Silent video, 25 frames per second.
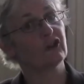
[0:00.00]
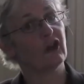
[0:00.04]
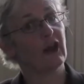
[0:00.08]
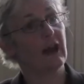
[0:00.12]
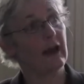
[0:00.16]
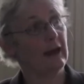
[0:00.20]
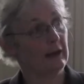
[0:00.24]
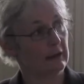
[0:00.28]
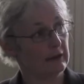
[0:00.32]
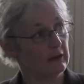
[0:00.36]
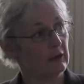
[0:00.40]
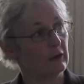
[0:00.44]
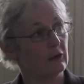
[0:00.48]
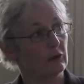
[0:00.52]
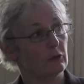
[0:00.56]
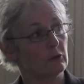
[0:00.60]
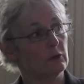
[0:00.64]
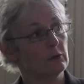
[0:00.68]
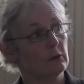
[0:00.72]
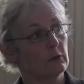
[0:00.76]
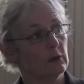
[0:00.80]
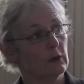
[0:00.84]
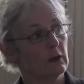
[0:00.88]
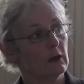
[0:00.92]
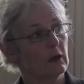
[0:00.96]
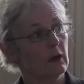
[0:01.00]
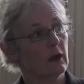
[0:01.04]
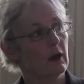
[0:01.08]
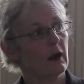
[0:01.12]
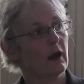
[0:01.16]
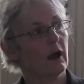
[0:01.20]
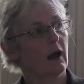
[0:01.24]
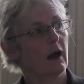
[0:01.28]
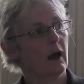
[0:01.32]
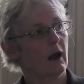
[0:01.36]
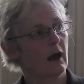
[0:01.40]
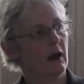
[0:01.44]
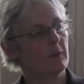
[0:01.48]
tell you
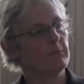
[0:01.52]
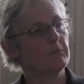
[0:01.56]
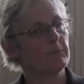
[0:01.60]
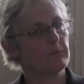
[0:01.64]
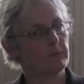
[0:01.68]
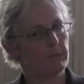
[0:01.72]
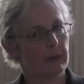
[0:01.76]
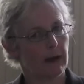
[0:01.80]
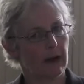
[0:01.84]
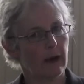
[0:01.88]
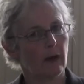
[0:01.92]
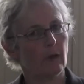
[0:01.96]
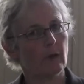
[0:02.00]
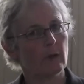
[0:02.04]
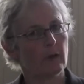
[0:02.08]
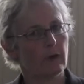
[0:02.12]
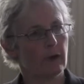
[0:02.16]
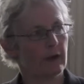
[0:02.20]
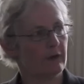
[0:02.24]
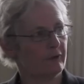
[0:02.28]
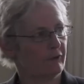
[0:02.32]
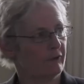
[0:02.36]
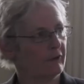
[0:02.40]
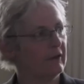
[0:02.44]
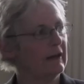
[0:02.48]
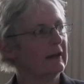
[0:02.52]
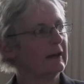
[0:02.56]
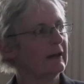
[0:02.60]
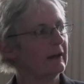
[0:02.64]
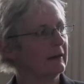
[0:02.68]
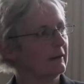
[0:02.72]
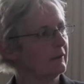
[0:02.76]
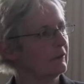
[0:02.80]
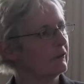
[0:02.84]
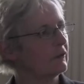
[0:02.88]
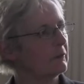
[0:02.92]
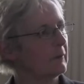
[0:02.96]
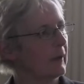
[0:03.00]
about their
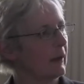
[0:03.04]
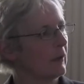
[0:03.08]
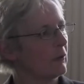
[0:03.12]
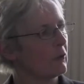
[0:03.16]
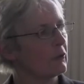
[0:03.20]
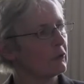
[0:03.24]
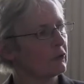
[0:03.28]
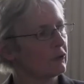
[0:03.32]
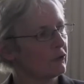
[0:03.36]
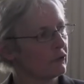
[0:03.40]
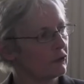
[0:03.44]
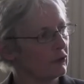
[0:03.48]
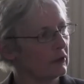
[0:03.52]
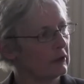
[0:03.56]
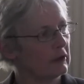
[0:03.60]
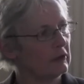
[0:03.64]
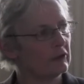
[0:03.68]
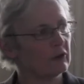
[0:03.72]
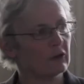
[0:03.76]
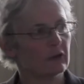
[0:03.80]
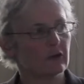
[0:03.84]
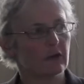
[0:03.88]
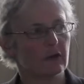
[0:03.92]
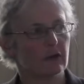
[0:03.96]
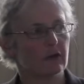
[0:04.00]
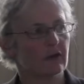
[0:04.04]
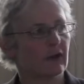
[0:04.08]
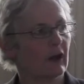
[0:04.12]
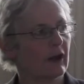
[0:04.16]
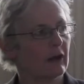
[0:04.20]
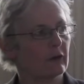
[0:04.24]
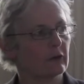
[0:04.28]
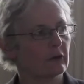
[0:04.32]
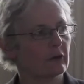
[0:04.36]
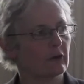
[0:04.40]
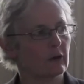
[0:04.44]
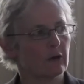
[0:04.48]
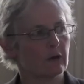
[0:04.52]
feelings about the street and the
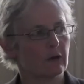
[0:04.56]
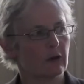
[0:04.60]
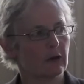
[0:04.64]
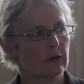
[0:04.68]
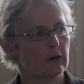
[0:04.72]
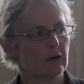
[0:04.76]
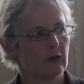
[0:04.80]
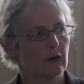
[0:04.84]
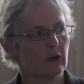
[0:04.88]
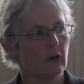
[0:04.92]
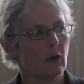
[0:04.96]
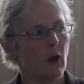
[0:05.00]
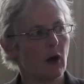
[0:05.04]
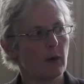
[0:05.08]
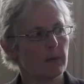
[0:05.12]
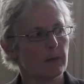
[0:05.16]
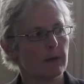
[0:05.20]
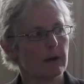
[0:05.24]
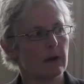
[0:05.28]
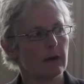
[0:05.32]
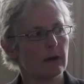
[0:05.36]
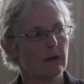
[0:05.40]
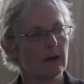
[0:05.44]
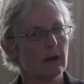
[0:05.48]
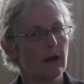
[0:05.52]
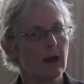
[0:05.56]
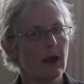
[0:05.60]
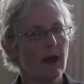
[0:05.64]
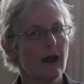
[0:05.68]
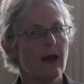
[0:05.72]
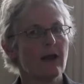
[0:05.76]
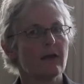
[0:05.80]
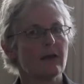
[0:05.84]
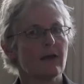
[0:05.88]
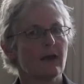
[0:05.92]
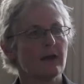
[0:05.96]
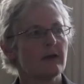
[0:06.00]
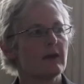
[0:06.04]
town that they grew up in,
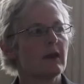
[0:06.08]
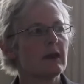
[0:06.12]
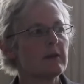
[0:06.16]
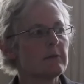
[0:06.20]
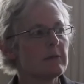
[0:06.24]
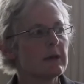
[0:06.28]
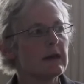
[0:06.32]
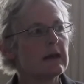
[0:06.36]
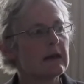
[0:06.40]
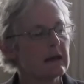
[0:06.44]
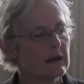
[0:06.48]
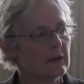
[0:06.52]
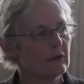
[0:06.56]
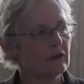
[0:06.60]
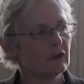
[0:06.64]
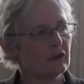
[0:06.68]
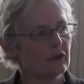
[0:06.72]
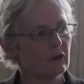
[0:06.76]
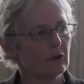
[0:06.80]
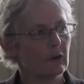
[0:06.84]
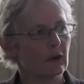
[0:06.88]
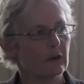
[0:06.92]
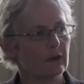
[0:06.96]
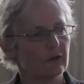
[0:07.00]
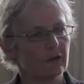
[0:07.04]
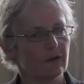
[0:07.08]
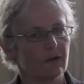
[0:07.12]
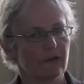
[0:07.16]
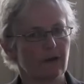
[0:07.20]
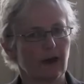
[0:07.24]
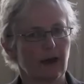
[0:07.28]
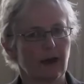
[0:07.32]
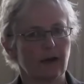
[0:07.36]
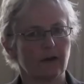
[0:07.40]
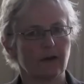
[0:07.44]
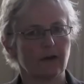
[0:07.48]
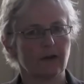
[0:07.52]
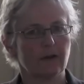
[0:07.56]
then they begin to
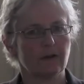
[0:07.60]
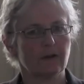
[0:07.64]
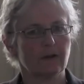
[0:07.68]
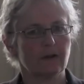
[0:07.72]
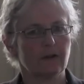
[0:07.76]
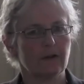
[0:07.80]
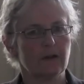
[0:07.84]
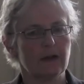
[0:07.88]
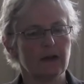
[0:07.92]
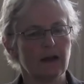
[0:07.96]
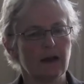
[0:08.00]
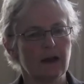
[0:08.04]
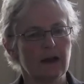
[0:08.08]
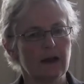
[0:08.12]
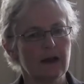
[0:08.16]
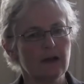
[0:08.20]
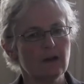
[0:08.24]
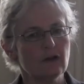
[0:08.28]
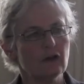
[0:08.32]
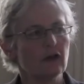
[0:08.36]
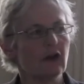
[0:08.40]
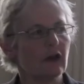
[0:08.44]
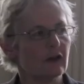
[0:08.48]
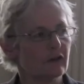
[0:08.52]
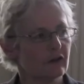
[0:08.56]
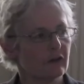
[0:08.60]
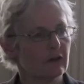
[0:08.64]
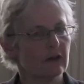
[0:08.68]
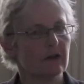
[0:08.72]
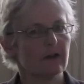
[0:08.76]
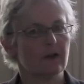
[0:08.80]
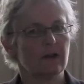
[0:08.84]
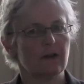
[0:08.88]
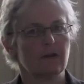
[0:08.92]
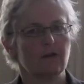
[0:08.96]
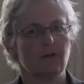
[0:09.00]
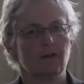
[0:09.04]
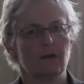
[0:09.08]
understand. The interesting
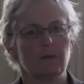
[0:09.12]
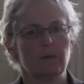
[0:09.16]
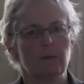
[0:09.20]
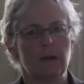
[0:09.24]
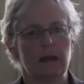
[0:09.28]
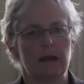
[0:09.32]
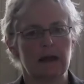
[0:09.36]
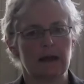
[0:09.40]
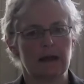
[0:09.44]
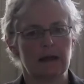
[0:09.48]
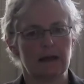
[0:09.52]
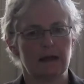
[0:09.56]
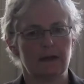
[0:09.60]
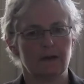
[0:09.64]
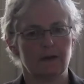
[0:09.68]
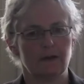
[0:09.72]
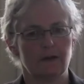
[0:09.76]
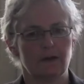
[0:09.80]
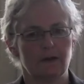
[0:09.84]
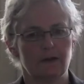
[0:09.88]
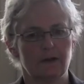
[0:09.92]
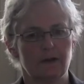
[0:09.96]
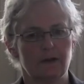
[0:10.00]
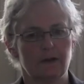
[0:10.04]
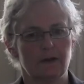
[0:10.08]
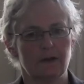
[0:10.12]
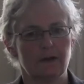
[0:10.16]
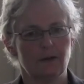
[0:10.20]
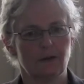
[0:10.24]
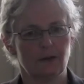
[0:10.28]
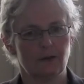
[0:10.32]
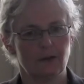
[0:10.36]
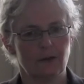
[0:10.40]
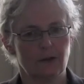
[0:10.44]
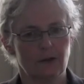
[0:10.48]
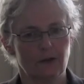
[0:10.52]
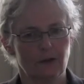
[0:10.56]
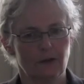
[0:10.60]
thing for me is the
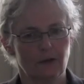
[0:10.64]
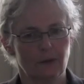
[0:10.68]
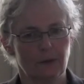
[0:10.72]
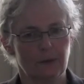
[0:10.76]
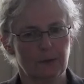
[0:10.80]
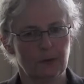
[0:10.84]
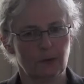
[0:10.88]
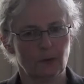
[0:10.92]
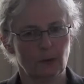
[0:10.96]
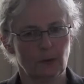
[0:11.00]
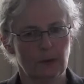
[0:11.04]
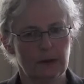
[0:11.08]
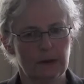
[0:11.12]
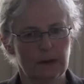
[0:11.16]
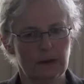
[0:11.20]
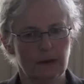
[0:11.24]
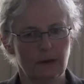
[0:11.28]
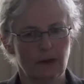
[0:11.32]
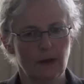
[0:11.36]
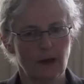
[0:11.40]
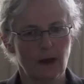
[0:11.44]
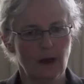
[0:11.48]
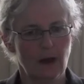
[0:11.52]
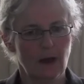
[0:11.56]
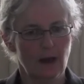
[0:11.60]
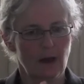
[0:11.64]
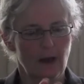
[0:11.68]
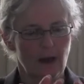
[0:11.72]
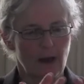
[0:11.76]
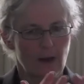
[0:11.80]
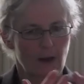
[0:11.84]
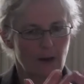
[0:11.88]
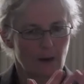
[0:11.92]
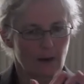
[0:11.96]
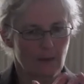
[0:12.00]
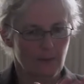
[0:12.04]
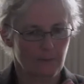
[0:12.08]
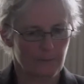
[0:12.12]
difference between
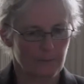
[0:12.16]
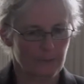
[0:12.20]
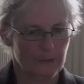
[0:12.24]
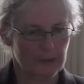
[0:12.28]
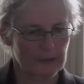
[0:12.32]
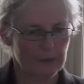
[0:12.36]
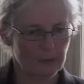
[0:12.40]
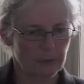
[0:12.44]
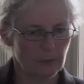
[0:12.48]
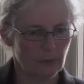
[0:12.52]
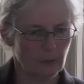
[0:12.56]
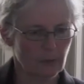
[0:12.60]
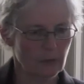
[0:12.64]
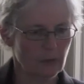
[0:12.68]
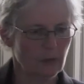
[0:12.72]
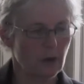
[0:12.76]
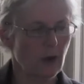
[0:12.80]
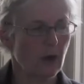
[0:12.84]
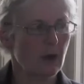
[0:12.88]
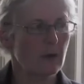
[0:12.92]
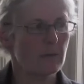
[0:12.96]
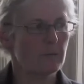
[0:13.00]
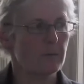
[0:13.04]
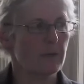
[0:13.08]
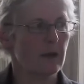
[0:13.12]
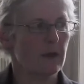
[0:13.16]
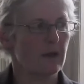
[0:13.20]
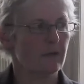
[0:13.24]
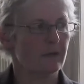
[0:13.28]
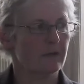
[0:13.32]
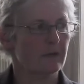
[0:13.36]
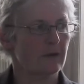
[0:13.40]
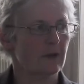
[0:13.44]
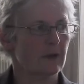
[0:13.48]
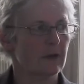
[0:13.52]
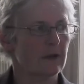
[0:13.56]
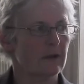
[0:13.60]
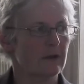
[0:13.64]
people who can't bear
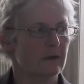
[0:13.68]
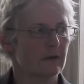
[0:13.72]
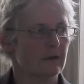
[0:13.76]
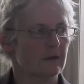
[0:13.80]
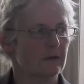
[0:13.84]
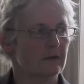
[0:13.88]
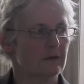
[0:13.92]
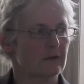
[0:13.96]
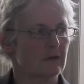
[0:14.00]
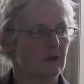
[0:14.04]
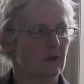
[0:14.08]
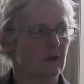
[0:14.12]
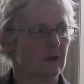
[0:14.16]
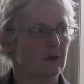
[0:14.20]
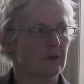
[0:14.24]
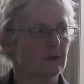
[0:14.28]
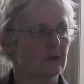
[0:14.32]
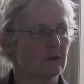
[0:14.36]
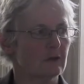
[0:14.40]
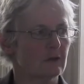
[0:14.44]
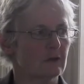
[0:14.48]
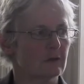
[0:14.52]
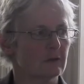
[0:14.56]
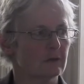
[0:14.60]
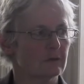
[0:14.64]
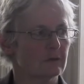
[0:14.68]
for anything to change,